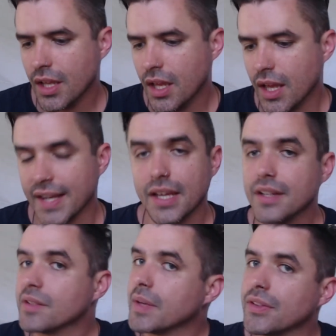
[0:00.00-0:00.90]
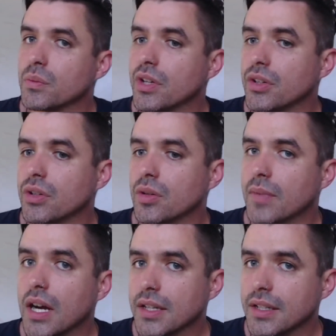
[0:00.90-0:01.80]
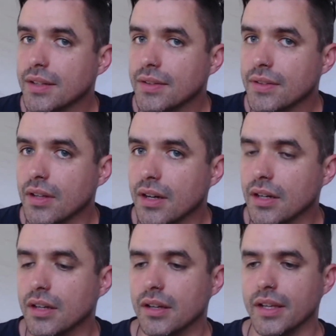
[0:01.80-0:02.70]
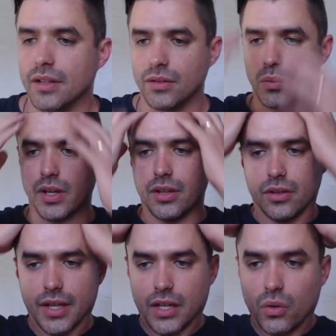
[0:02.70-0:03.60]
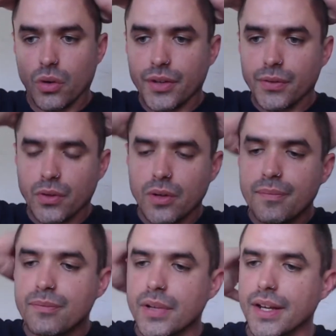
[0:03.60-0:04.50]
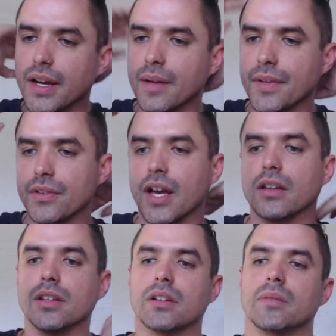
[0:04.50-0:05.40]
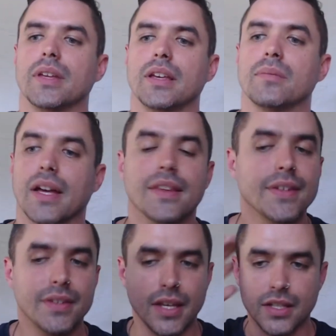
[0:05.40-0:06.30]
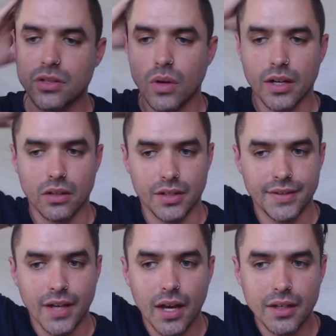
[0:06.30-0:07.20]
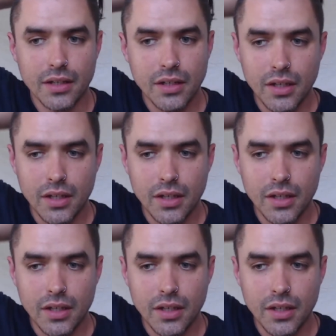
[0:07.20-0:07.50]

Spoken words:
Again, it depends on where your market is and where you're getting orders from, but there's likely going to be, by this stage, quite a lot of data